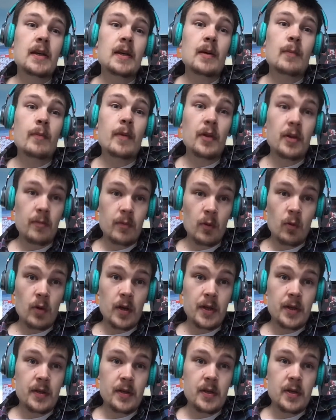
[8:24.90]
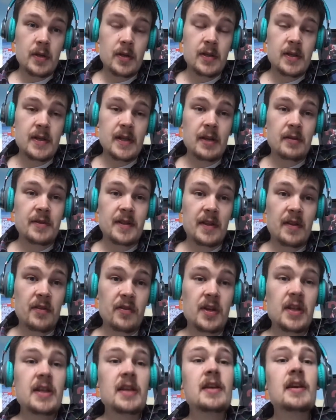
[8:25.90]
Motherwell 1, Celtic
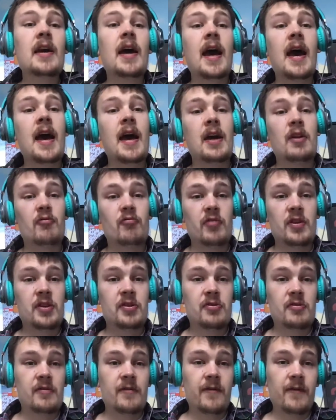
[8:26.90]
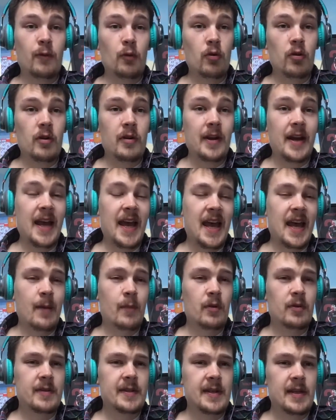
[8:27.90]
3, and Rangers 4,
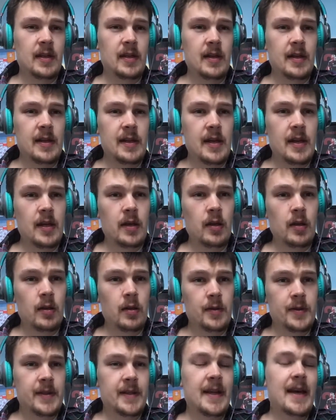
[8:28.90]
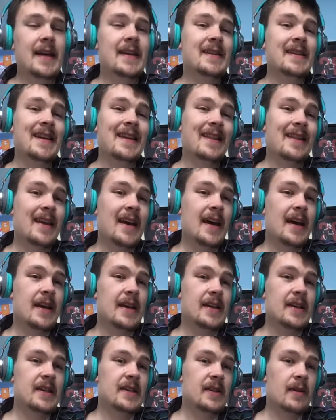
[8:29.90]
Hamilton 0. So that is it. That
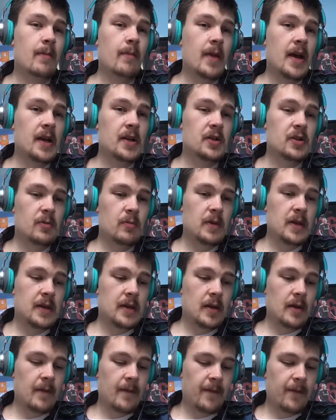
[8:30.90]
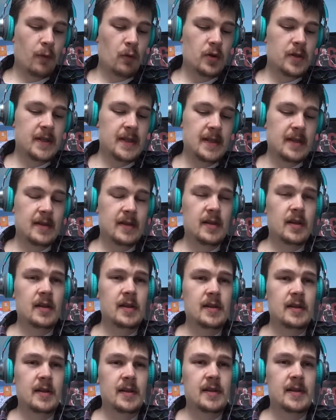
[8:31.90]
is Match Week 14
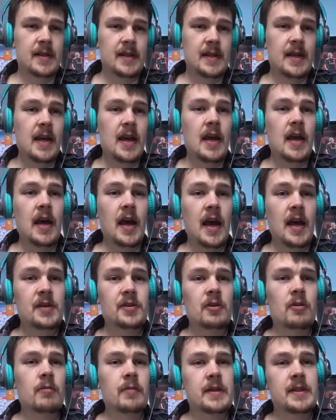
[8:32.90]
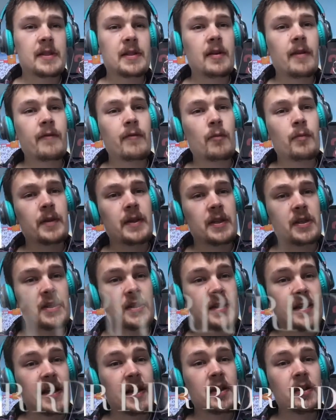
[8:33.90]
done and dusted. As always, leave your
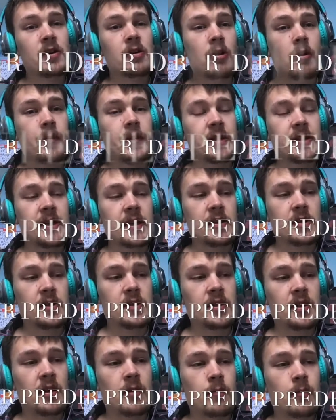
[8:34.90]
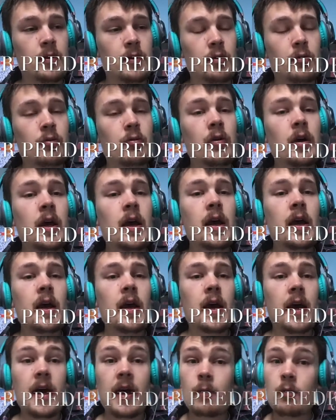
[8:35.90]
predictions in the comment section down below,
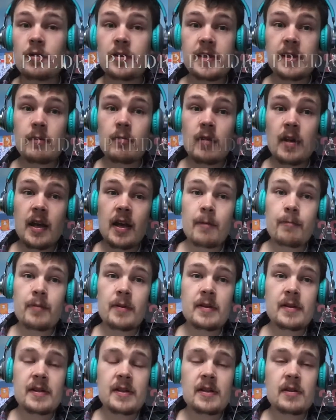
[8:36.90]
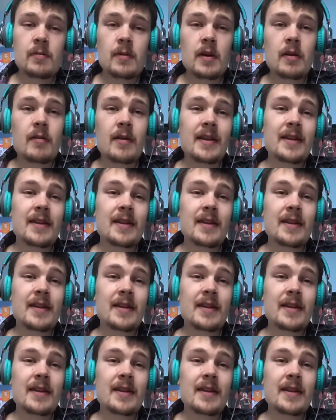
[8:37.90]
and we'll see what happens as well.